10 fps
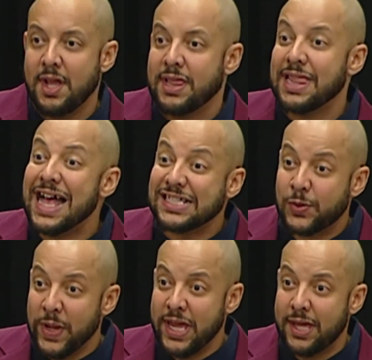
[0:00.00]
Last
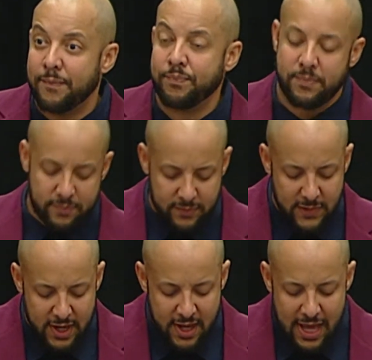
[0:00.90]
week,
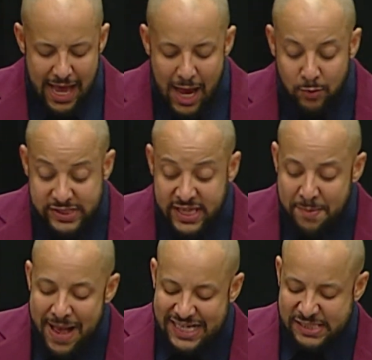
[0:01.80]
I was in the
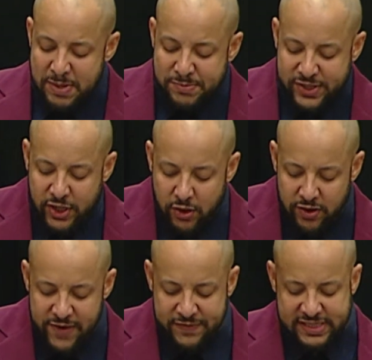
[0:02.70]
maximum
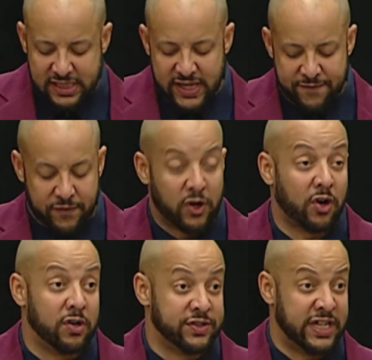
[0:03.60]
security facility for
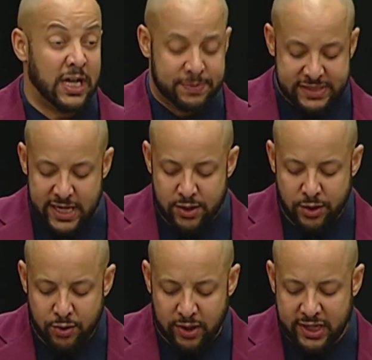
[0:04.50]
girls in upstate New
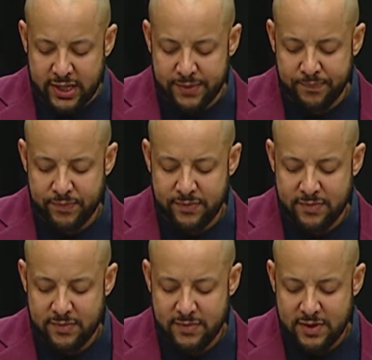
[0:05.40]
York.
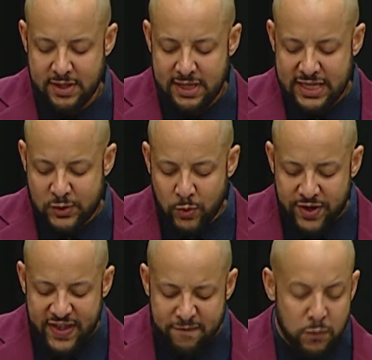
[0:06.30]
It's where
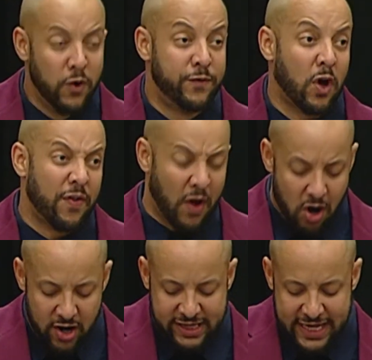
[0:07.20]
they've moved all the
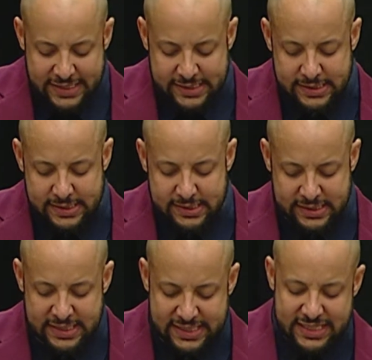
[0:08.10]
hard cases
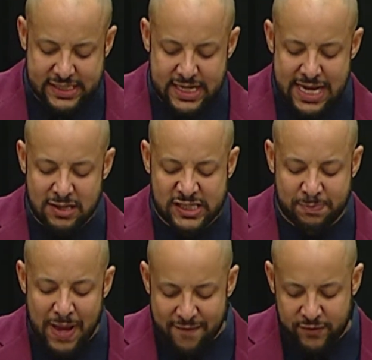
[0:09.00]
since they shut down
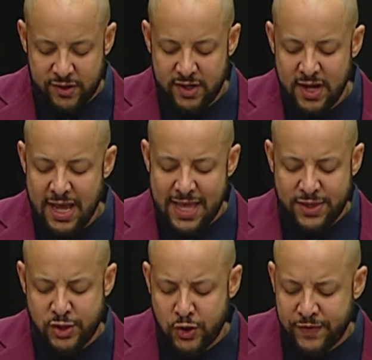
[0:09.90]
Spofford and
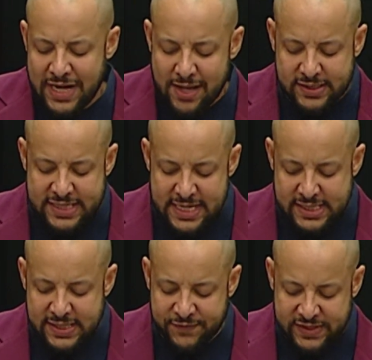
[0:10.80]
the juvenile
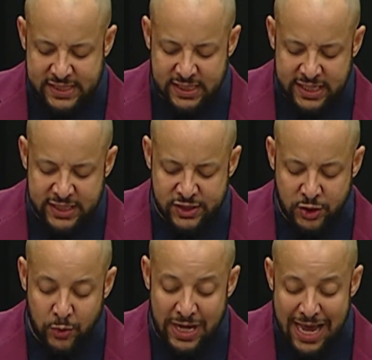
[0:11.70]
detention facilities
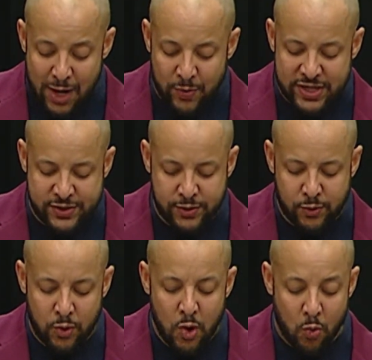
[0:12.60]
you and I went
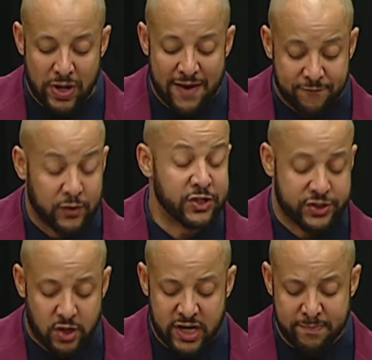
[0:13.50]
to when I first
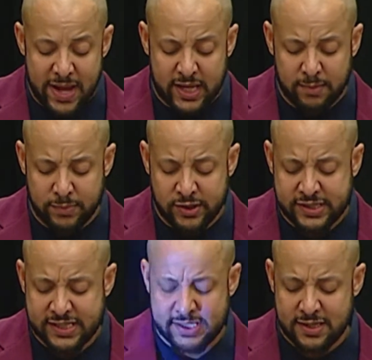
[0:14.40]
started making books.